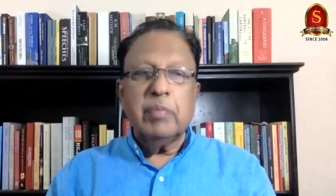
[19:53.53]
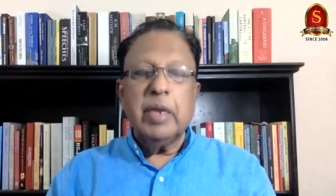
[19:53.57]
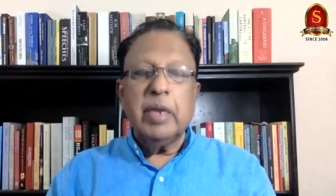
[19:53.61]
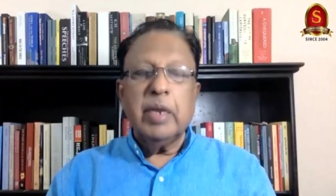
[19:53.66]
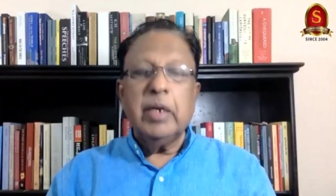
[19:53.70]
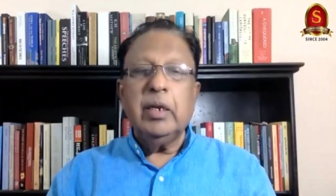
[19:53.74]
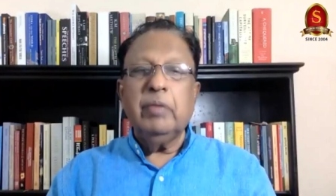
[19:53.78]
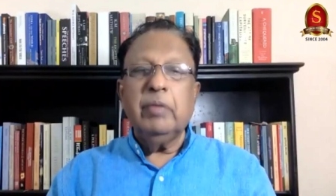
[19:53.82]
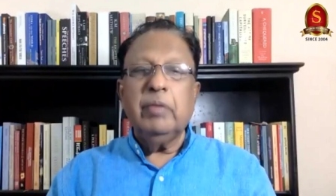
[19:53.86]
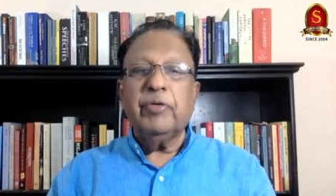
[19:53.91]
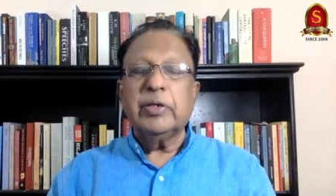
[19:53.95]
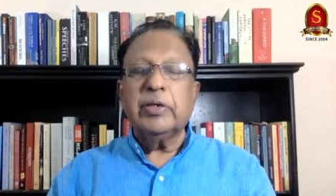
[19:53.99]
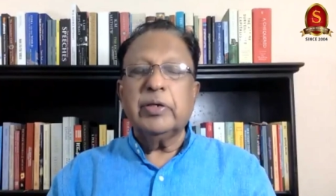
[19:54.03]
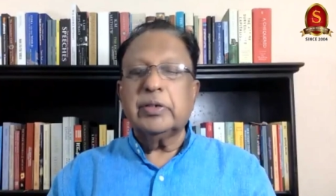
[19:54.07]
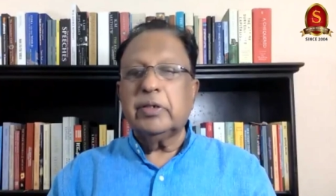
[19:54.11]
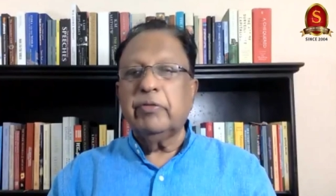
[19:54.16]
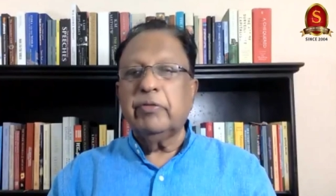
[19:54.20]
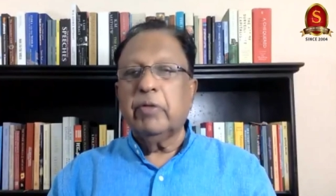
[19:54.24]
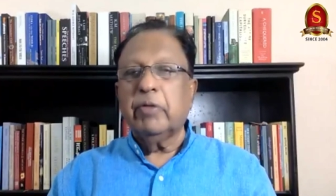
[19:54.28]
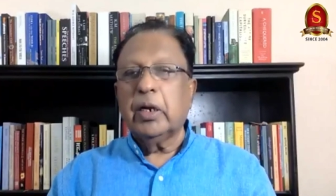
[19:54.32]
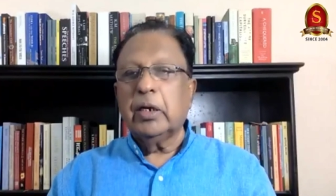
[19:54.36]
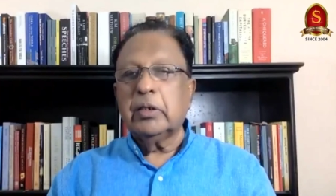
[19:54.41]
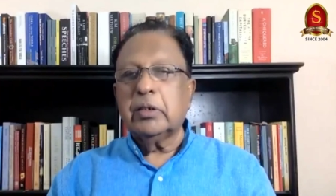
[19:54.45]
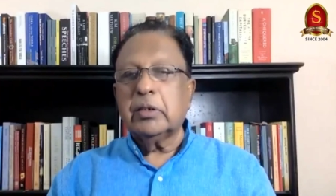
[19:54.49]
many
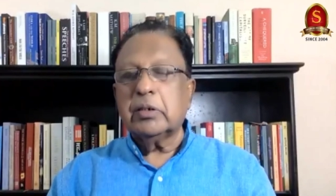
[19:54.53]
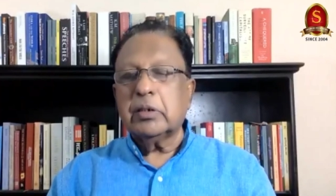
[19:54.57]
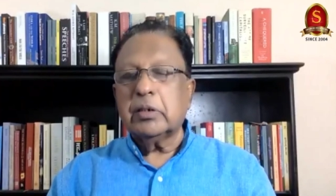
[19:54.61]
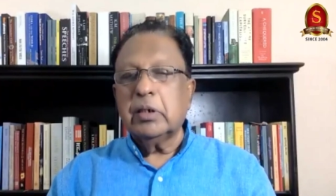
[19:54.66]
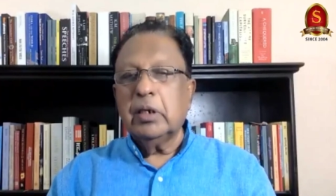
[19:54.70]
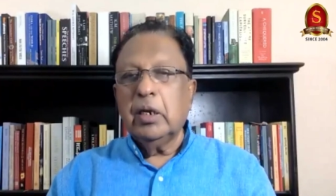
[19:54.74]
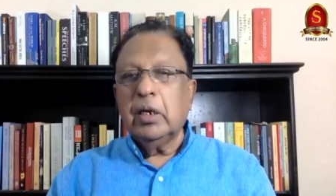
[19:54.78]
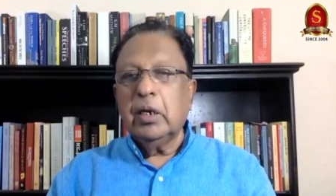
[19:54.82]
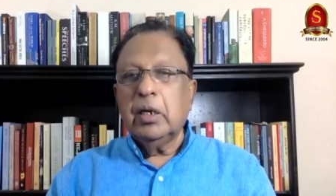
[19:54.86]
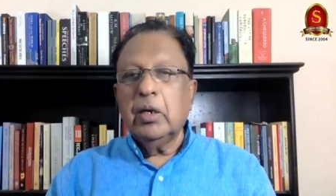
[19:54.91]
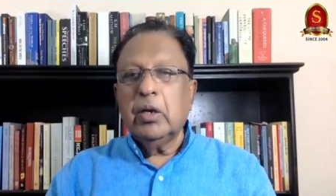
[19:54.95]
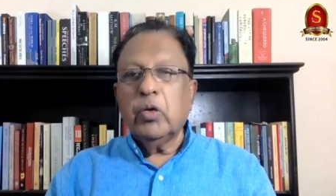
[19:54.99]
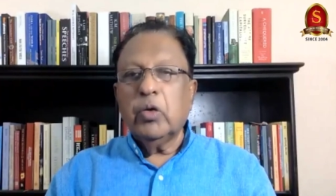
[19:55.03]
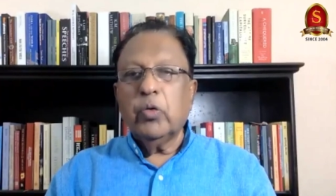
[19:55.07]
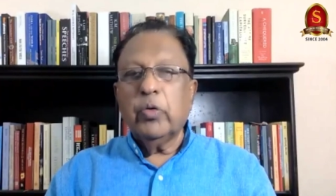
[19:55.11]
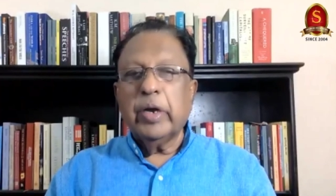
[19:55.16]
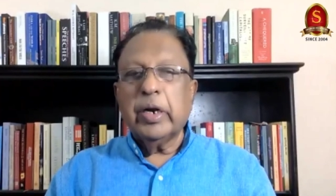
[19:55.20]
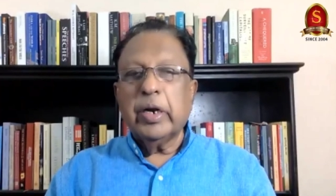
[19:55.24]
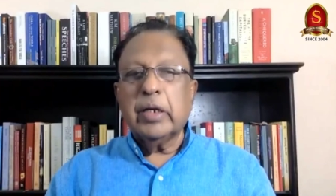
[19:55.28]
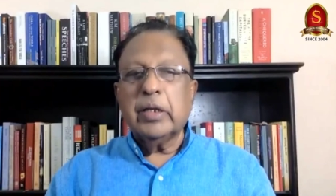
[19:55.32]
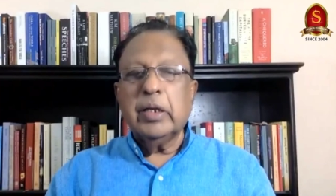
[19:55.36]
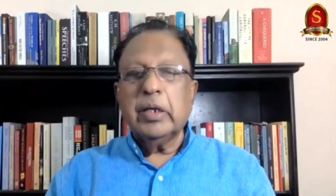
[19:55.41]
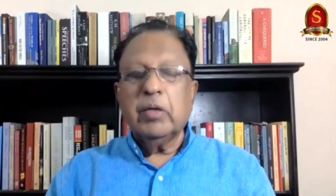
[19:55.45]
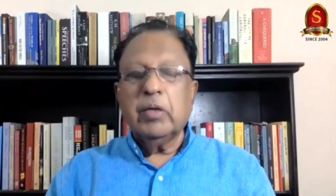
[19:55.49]
festivals
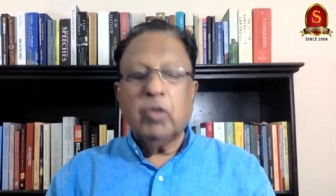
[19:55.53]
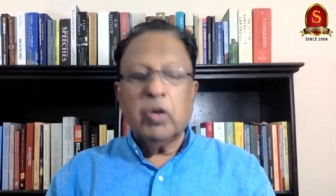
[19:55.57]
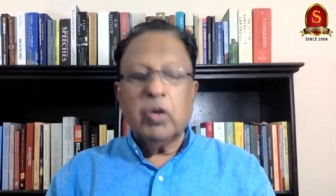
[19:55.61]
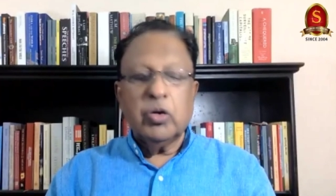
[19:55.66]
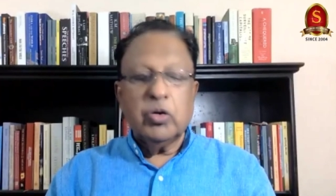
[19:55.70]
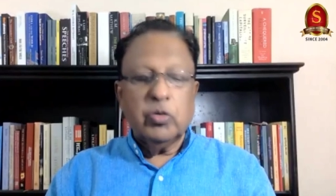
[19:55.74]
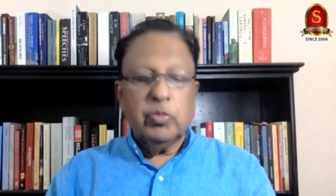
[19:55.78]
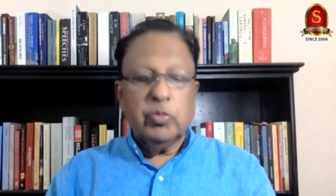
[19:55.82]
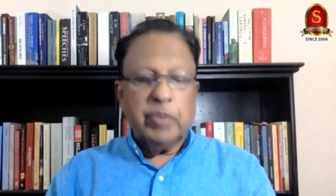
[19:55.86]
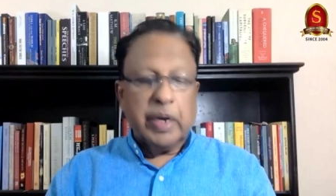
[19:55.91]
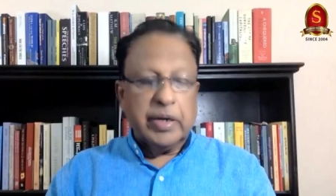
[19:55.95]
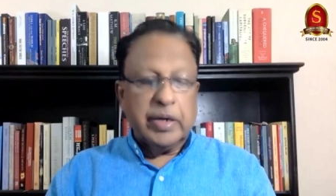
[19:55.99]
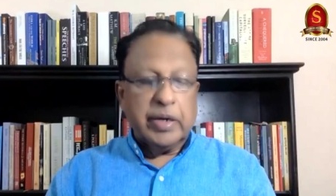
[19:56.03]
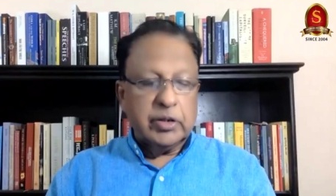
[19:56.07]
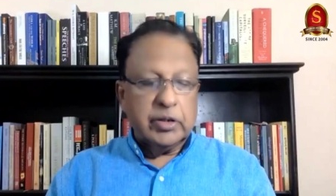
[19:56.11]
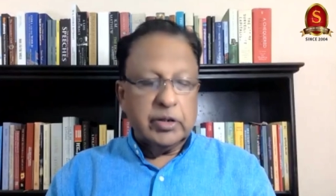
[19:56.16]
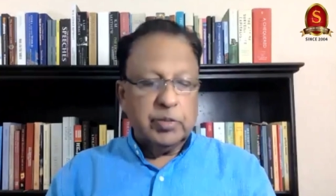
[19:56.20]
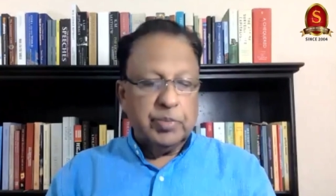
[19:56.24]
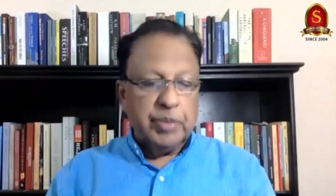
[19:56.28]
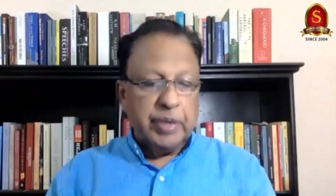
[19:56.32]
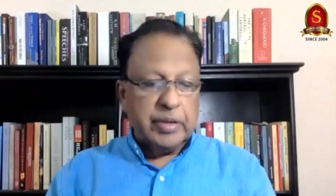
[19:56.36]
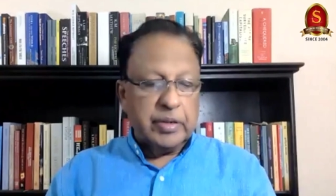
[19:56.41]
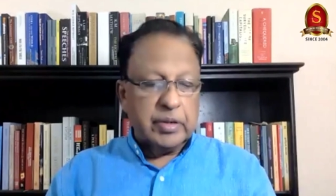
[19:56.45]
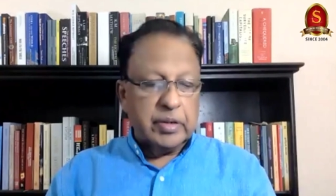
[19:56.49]
where they want to
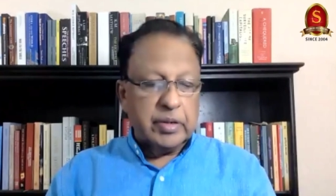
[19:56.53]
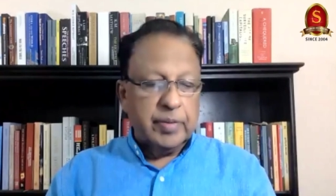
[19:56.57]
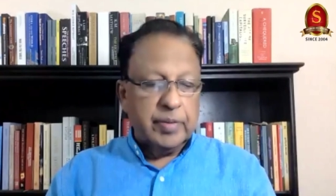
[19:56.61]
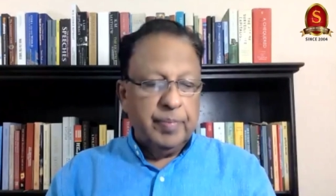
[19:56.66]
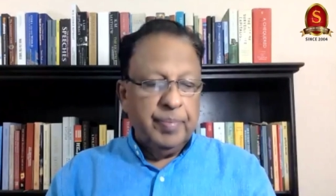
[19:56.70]
participate.